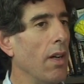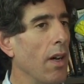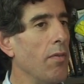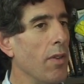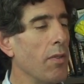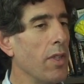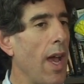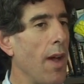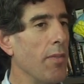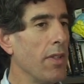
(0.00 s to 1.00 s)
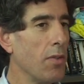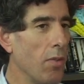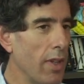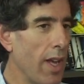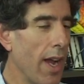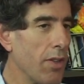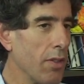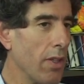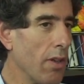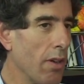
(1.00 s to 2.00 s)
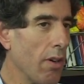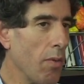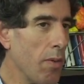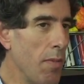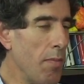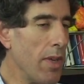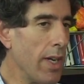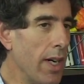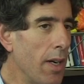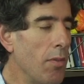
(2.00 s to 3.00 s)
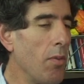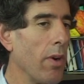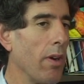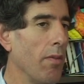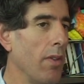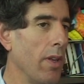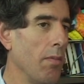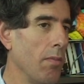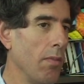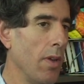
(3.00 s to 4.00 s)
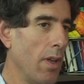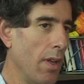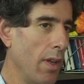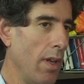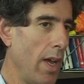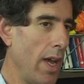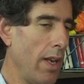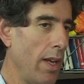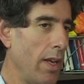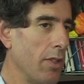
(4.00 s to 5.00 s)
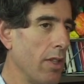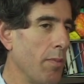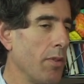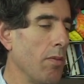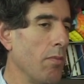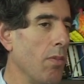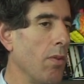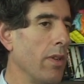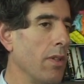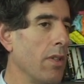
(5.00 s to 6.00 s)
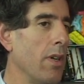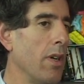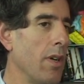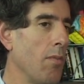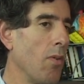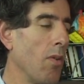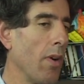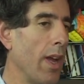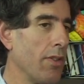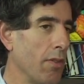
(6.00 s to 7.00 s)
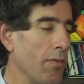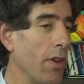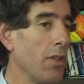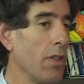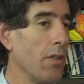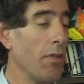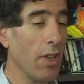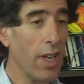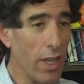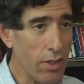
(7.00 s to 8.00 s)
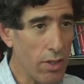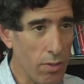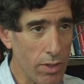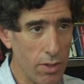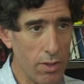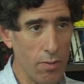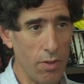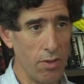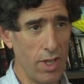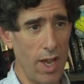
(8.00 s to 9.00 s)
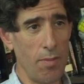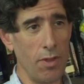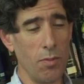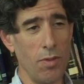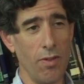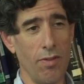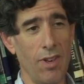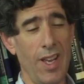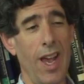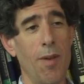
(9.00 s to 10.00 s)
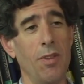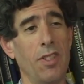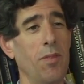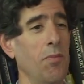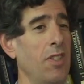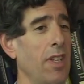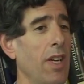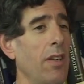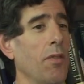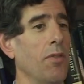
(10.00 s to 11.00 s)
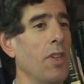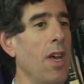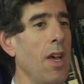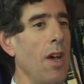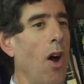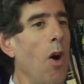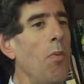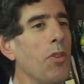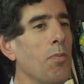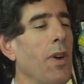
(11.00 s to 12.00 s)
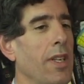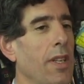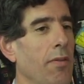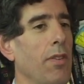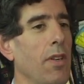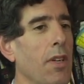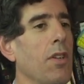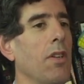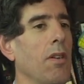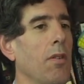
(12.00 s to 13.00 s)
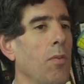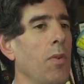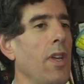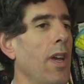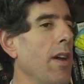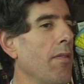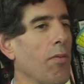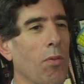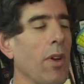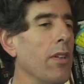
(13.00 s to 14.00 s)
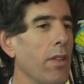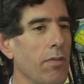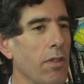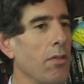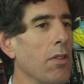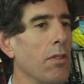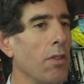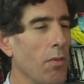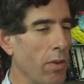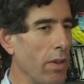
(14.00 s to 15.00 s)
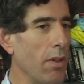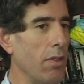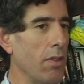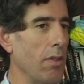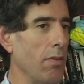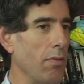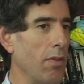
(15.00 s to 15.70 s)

of those habits when they actually occur. We may become aware of them at a subsequent point in time or as a function of the consequences of those habits, but the very habits themselves, almost by definition, we have relatively little awareness of.